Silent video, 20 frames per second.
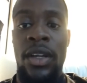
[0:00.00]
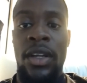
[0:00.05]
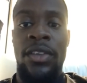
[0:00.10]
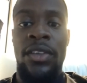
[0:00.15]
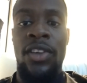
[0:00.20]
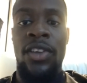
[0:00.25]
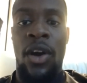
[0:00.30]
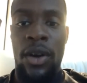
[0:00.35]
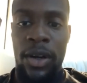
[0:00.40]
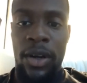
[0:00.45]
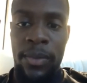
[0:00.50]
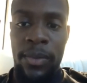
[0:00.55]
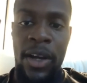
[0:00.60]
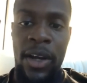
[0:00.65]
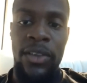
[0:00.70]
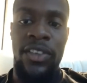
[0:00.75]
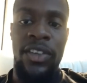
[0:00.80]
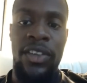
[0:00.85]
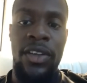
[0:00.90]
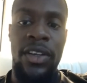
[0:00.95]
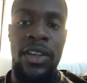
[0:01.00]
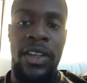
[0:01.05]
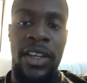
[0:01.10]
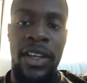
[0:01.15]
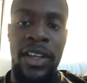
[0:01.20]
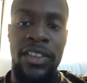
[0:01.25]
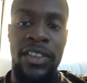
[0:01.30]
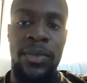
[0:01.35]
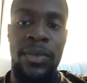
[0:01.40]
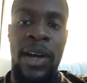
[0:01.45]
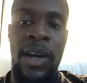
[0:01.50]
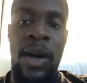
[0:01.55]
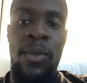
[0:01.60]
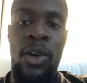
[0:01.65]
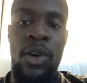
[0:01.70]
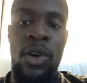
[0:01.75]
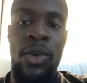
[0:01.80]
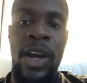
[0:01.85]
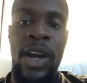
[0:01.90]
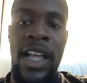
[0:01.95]
talk about to your kids about
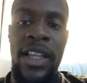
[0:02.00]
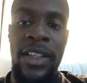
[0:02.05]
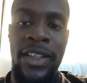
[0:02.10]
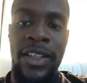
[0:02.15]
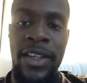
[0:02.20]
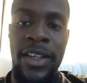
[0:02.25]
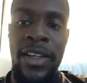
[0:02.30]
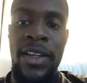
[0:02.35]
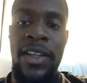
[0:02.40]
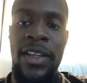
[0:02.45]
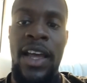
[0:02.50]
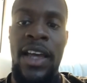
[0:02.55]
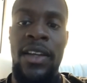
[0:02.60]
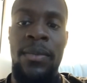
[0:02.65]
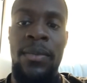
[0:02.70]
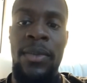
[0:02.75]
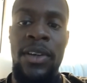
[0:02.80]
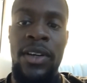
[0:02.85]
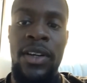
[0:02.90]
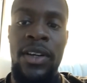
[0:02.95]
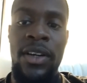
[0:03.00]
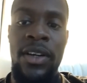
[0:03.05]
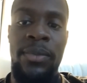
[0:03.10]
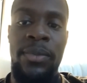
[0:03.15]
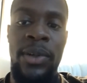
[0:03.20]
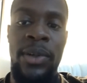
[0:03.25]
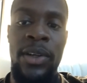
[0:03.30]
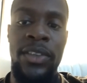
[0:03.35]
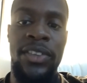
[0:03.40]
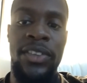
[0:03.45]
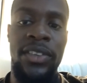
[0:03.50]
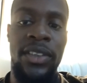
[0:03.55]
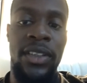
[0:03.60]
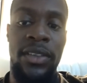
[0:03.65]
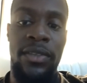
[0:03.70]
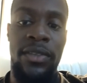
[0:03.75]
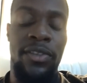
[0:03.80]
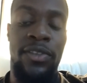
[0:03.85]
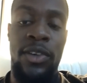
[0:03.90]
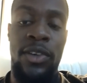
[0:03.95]
morality and how to be a good person.
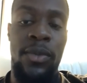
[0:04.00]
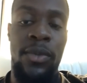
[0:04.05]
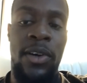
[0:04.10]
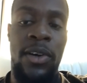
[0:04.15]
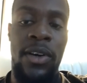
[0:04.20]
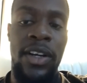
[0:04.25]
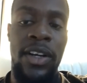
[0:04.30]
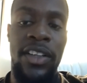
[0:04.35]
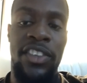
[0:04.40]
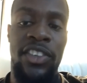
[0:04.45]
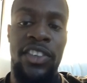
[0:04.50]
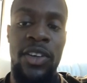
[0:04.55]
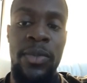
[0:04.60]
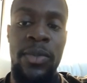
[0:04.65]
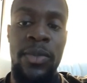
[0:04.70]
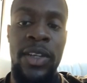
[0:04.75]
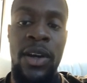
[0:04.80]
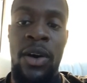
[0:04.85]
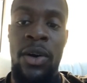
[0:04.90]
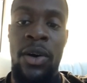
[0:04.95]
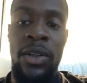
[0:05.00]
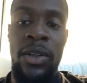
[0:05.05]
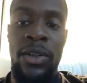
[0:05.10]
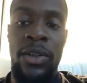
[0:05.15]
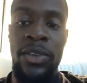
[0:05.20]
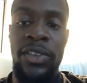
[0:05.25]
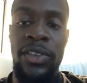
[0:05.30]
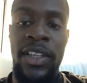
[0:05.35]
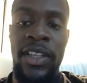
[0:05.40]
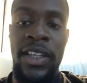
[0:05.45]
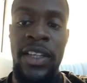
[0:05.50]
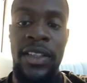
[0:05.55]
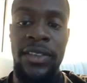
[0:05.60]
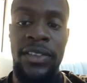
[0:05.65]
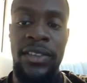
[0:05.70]
Football has shown me all those things.